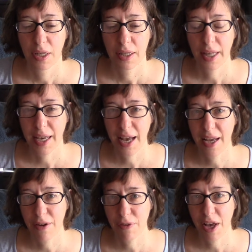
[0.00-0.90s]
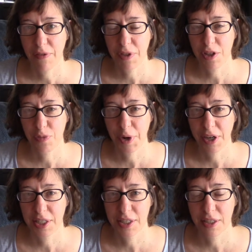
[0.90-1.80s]
they kind of have these
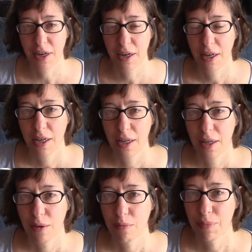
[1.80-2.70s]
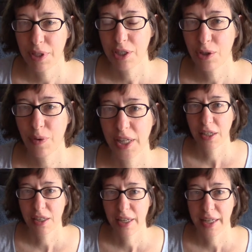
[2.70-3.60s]
berries that are blue
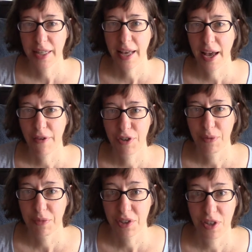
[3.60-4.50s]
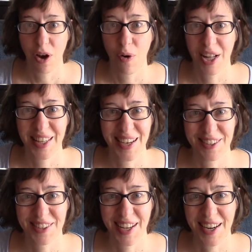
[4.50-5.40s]
look like they have some snow on the
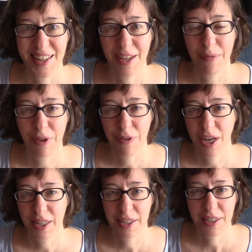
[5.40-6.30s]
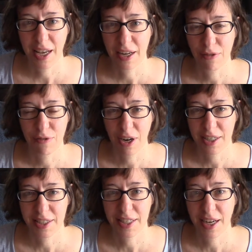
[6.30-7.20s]
outside of them. They've got this kind of
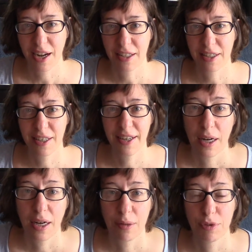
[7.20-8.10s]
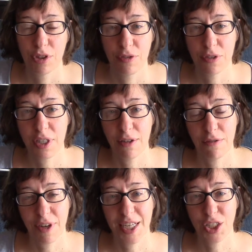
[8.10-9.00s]
frosty color. So if you can
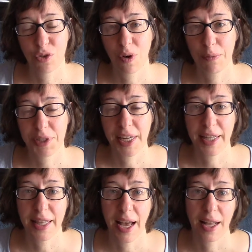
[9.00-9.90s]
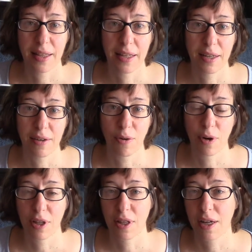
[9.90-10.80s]
find shrubs like that that
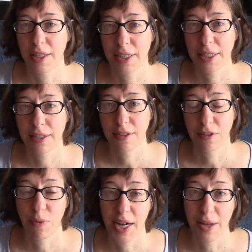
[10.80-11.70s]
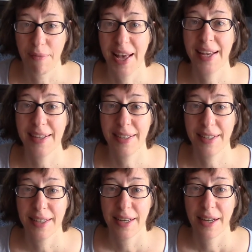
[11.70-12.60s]
ornithologists
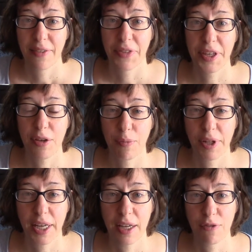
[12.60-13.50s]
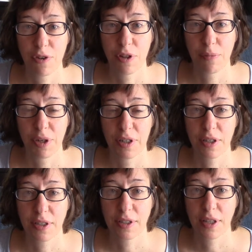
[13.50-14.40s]
recommend, that you plant for the
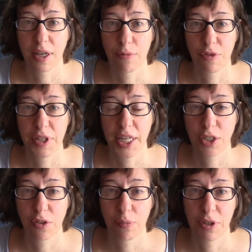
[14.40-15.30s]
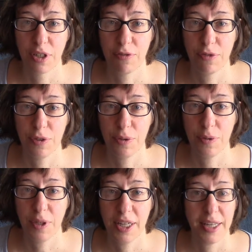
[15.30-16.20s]
birds, for natural bird
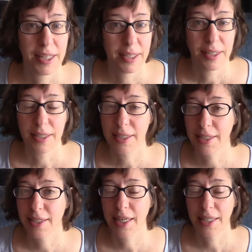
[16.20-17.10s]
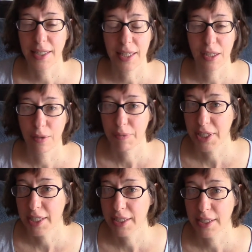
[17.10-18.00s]
food, this is ideal
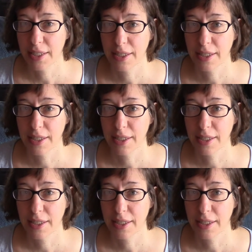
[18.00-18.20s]
because